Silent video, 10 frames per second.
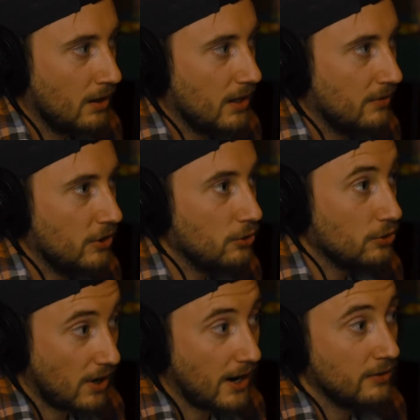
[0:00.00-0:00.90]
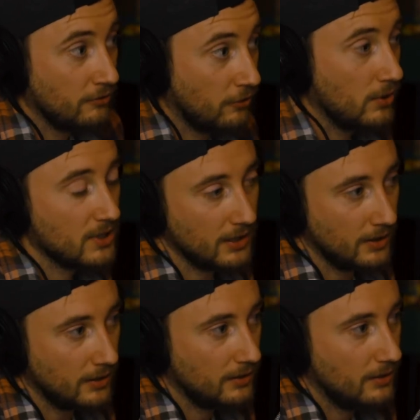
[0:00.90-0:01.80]
If you tried enforcing
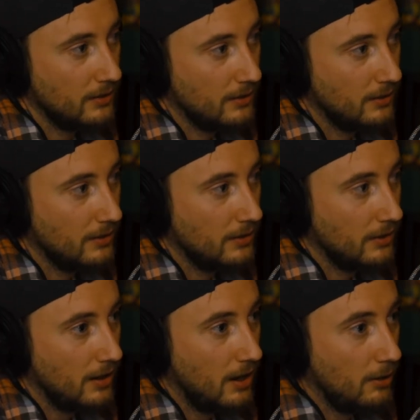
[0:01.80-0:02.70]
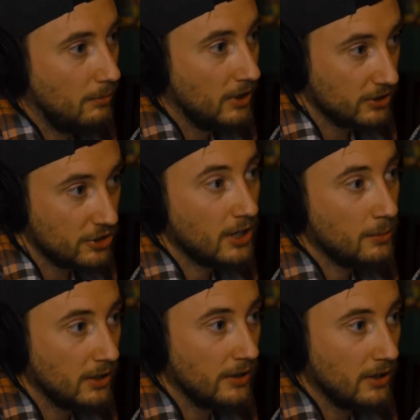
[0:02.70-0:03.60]
it
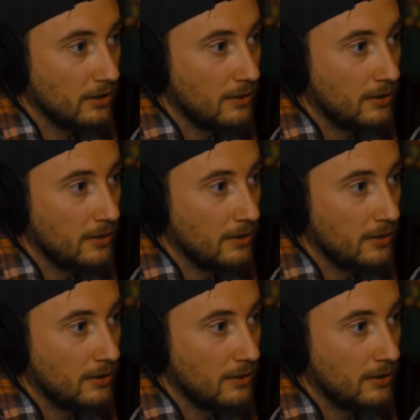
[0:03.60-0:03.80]
legitimately,